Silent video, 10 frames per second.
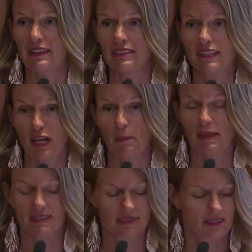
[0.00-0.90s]
this
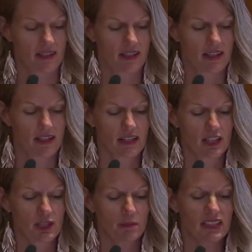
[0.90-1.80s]
campus.
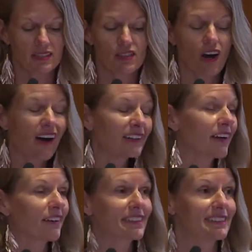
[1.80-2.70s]
Because gone
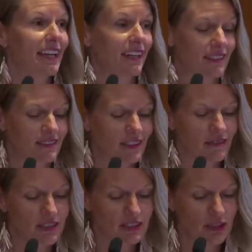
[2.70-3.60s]
are the days
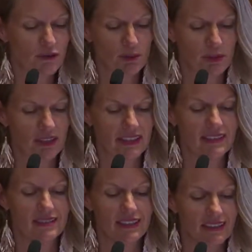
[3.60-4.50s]
of silver bullet,
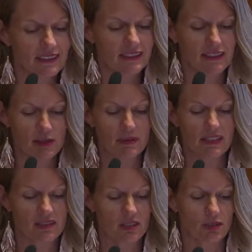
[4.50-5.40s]
single
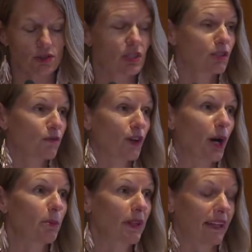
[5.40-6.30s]
discipline solutions for
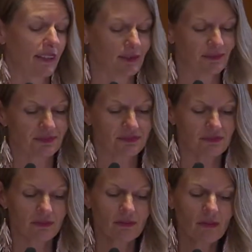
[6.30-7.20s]
our planet.
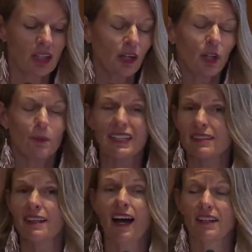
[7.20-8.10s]
We
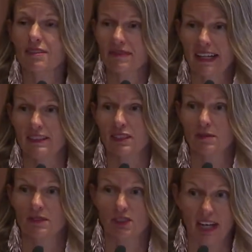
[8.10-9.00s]
cannot affect
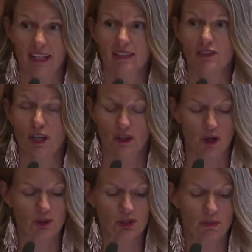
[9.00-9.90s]
change on
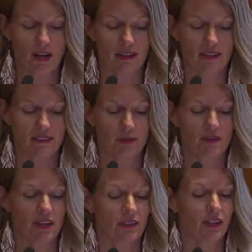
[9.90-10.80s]
ocean policy
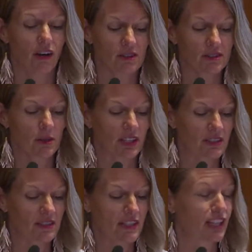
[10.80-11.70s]
without also
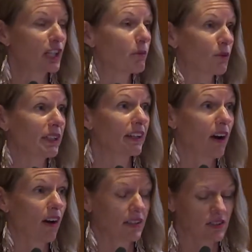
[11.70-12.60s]
understanding marine
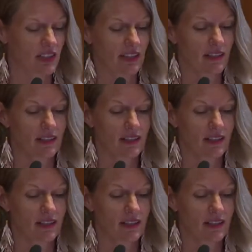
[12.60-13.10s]
ecology.